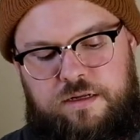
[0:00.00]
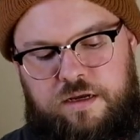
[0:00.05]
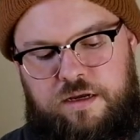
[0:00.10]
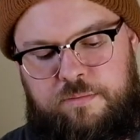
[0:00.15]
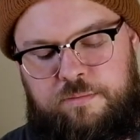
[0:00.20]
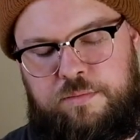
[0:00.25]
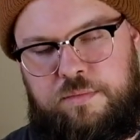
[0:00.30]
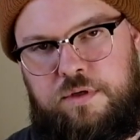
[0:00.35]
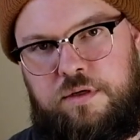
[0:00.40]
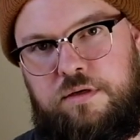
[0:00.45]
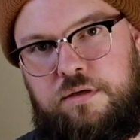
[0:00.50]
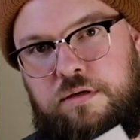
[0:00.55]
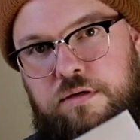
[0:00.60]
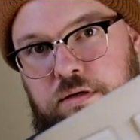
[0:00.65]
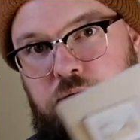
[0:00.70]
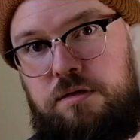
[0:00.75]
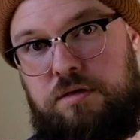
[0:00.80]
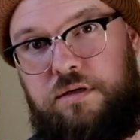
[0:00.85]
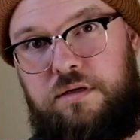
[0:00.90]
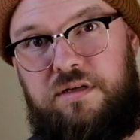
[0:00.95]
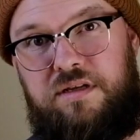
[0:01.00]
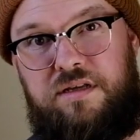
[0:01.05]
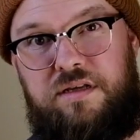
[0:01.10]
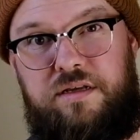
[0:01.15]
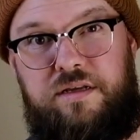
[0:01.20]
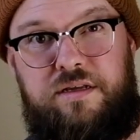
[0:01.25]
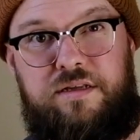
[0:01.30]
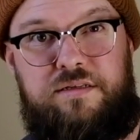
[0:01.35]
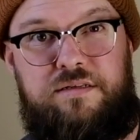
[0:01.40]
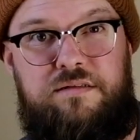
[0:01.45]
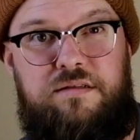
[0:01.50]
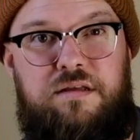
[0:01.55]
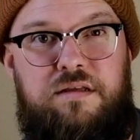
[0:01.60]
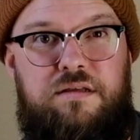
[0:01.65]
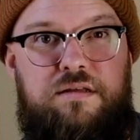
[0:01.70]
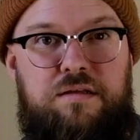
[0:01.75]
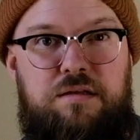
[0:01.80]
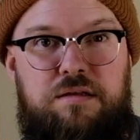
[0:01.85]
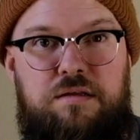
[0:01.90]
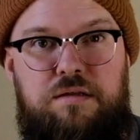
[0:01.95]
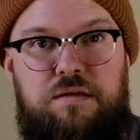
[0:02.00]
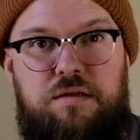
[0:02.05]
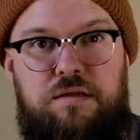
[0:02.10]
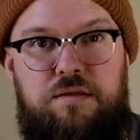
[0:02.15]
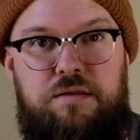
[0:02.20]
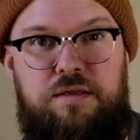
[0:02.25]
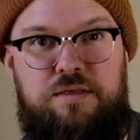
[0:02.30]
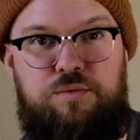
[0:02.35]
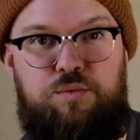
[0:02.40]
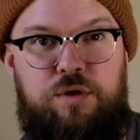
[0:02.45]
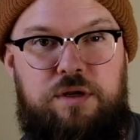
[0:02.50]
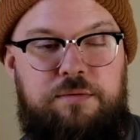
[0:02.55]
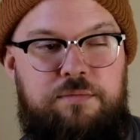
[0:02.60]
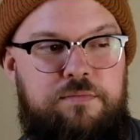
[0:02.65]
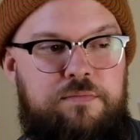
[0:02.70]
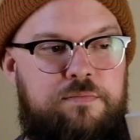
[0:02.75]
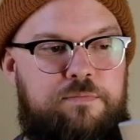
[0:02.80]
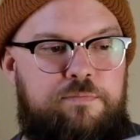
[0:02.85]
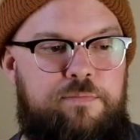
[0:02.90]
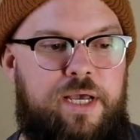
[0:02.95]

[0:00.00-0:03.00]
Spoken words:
up is this one